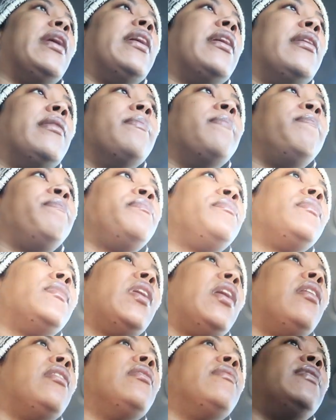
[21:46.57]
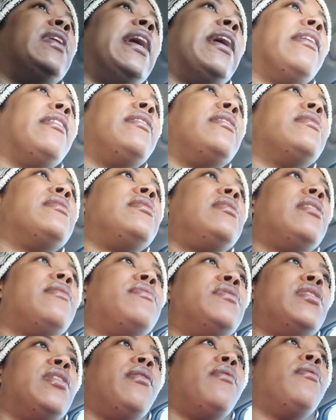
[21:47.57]
and all of that good stuff.
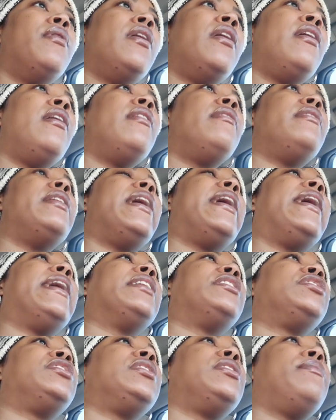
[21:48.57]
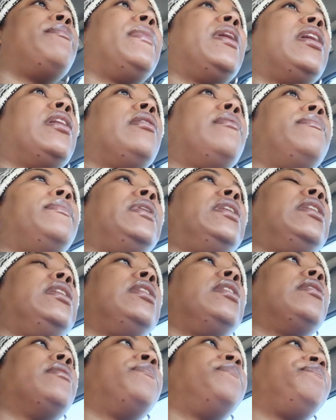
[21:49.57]
So that actually made
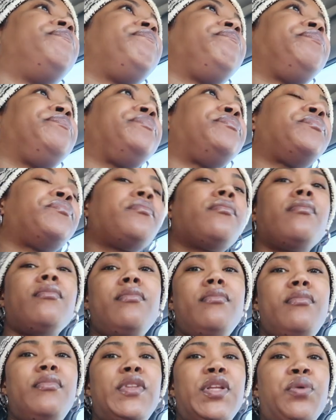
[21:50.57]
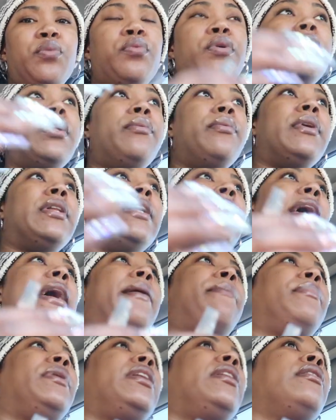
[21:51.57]
me really, really
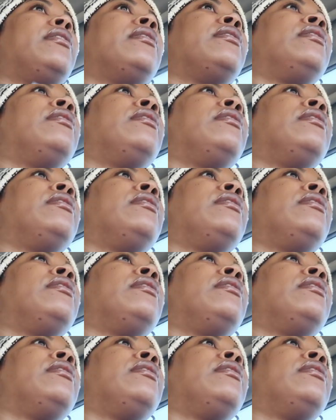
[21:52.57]
happy.